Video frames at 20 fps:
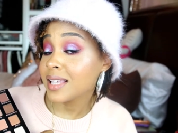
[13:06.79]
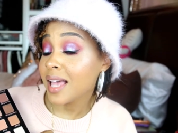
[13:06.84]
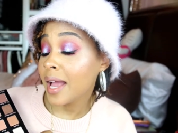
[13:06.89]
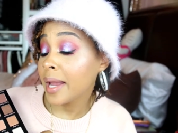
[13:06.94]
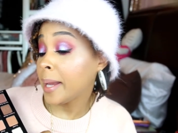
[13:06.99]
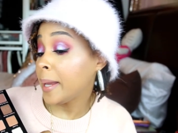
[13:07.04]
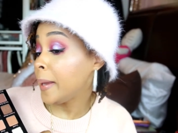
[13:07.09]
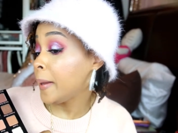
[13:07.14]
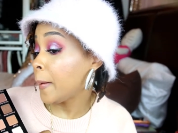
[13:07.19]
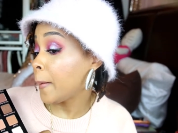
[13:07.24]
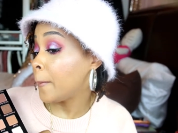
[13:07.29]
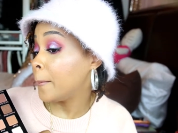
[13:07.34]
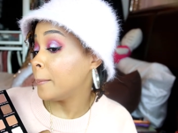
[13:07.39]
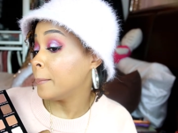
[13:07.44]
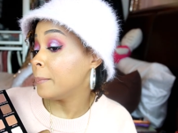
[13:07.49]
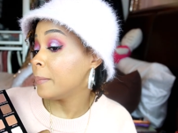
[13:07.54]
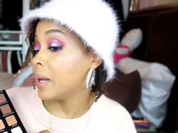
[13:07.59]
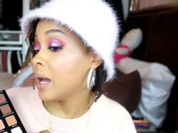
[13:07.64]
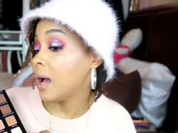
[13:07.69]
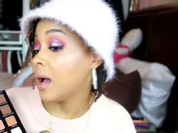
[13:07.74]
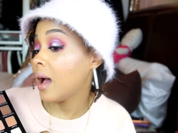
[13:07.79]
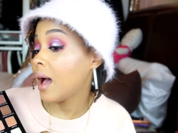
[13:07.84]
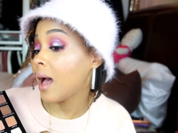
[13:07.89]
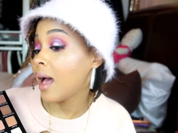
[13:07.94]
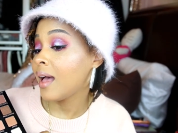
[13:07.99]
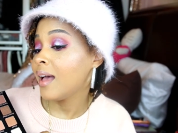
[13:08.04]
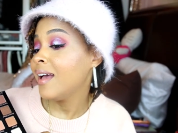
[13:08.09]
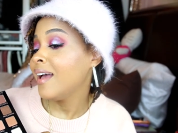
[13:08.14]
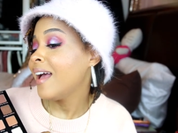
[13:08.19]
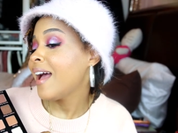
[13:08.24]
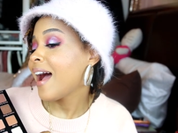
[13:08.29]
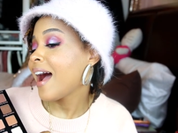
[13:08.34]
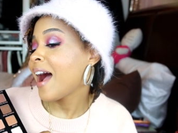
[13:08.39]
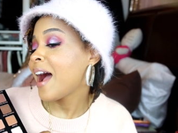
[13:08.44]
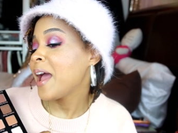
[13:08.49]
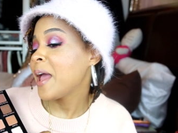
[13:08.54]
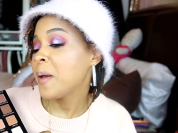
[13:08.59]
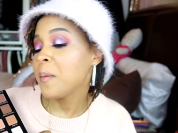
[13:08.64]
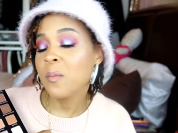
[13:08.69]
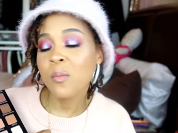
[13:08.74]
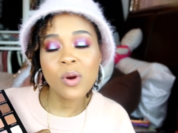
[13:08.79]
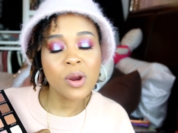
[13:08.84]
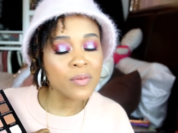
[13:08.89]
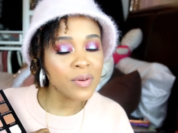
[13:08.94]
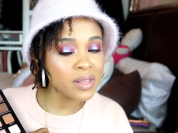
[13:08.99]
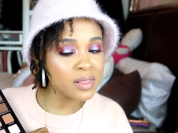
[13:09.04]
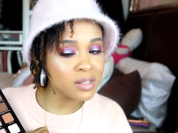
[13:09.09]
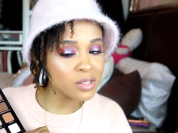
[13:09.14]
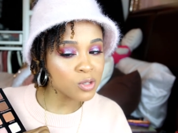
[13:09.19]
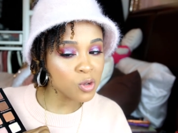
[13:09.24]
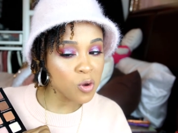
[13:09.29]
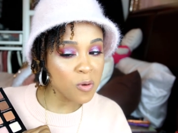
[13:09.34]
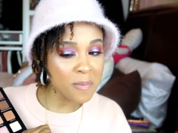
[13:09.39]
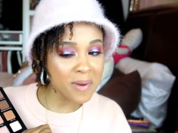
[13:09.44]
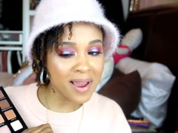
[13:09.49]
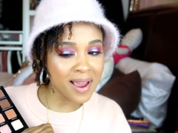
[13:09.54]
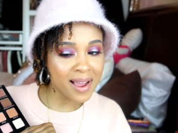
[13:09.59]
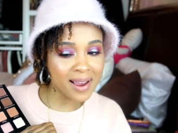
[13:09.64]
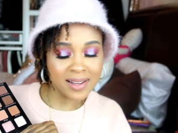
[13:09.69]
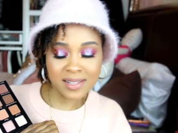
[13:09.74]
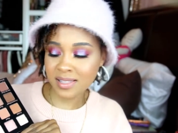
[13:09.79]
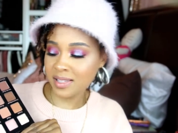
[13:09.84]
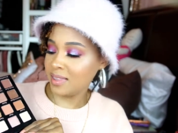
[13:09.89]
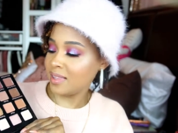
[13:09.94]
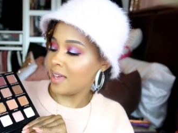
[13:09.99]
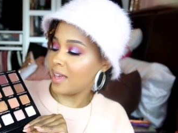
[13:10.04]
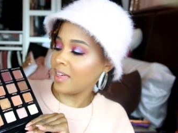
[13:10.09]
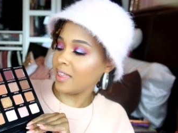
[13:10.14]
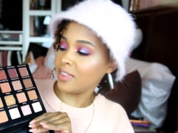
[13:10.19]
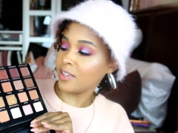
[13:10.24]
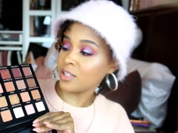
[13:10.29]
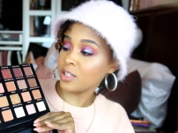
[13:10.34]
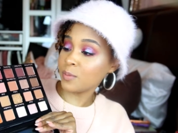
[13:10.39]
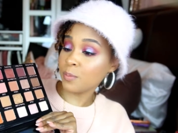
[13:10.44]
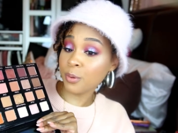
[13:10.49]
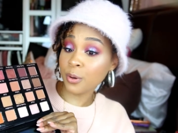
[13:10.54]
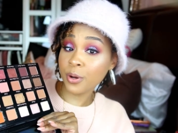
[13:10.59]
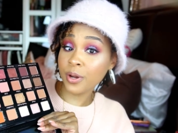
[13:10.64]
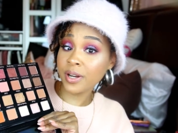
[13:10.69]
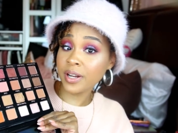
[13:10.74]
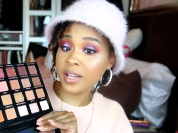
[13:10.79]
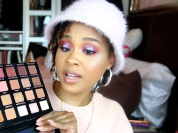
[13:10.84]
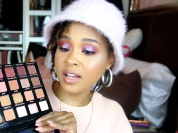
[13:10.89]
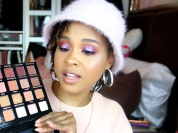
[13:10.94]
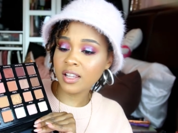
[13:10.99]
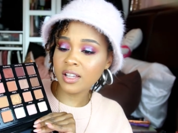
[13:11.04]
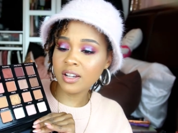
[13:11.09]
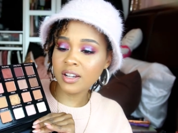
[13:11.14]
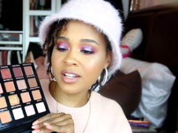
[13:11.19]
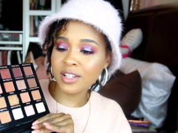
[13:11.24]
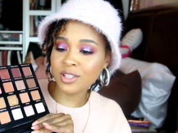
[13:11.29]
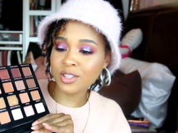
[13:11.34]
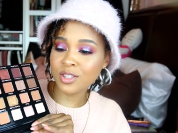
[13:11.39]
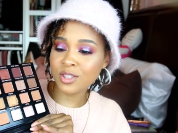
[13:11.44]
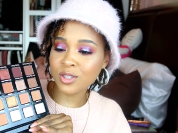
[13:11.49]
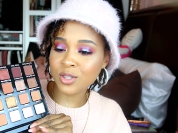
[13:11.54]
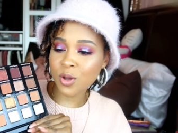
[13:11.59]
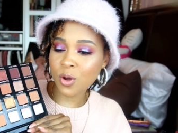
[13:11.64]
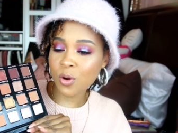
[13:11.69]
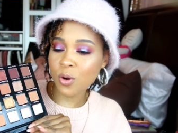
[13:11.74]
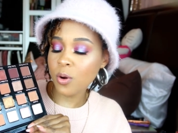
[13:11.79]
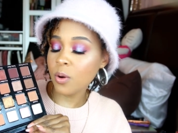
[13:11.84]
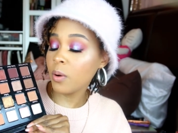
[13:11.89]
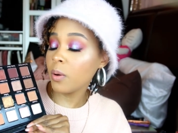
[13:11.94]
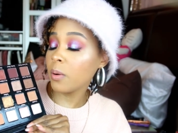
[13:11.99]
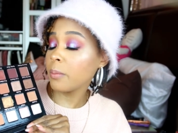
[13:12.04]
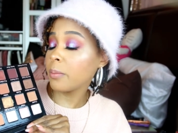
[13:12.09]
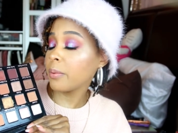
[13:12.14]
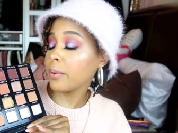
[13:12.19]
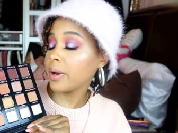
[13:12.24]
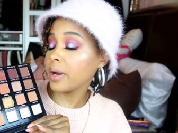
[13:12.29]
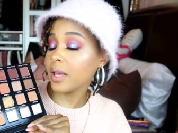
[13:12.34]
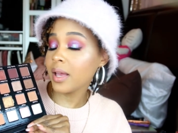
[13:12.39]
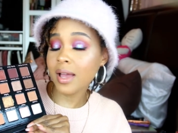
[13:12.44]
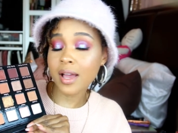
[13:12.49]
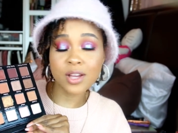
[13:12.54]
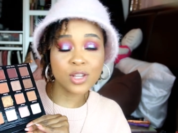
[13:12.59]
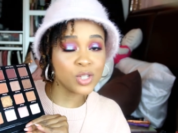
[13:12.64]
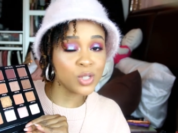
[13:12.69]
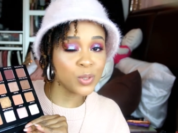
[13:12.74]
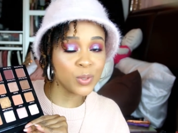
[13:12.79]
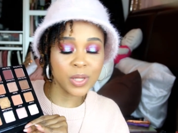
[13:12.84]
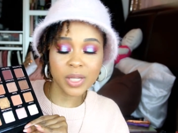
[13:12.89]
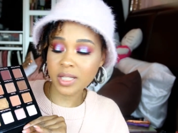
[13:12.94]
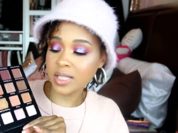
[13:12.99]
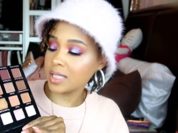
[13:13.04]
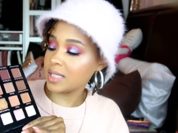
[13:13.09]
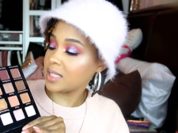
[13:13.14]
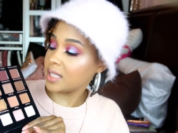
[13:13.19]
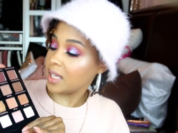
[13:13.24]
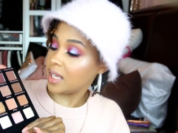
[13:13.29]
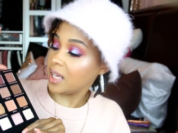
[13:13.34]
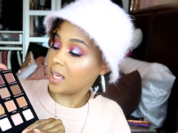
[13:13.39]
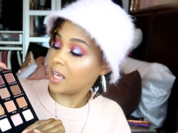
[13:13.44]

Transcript: I am. I am wearing this on my eye today. This burgundy color is so pretty, as you can see.